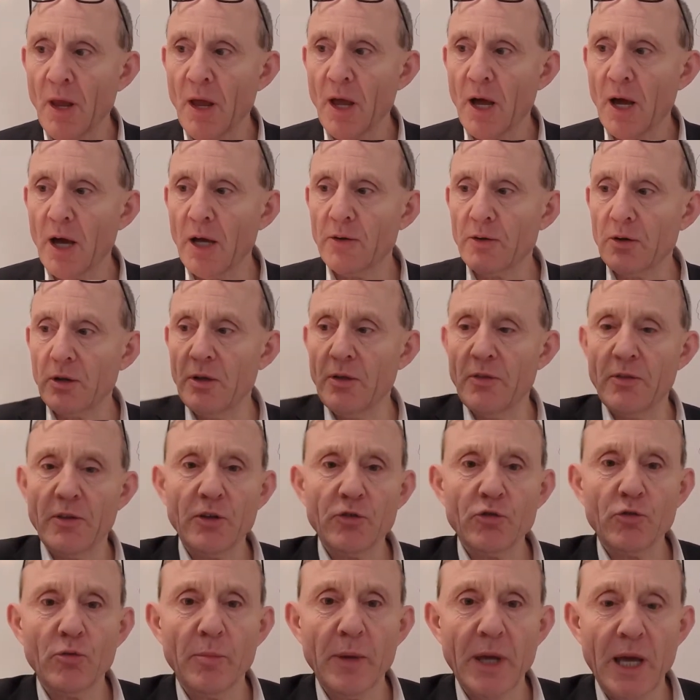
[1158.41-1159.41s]
And this
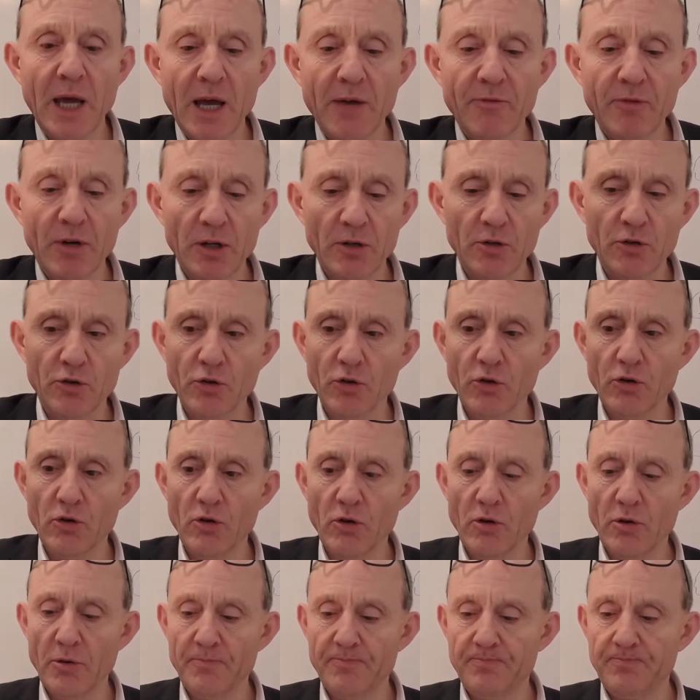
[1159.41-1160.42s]
would be evident to
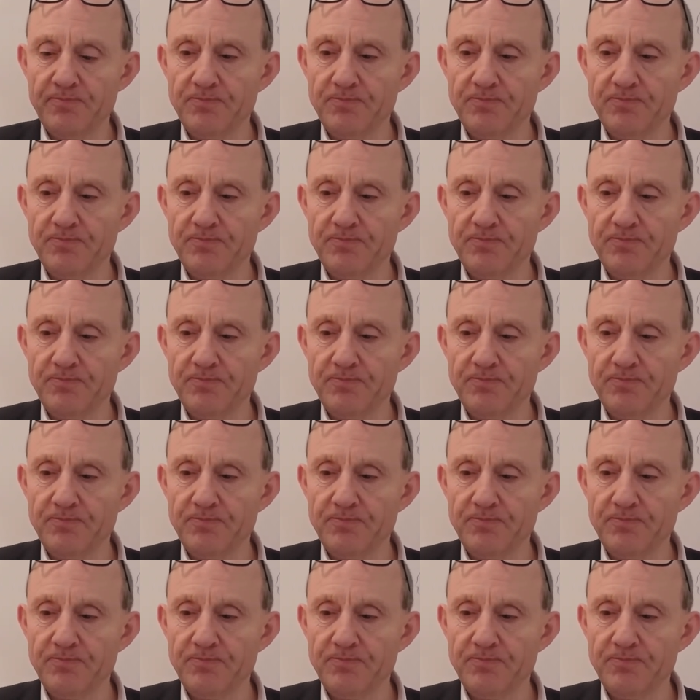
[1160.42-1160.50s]
you.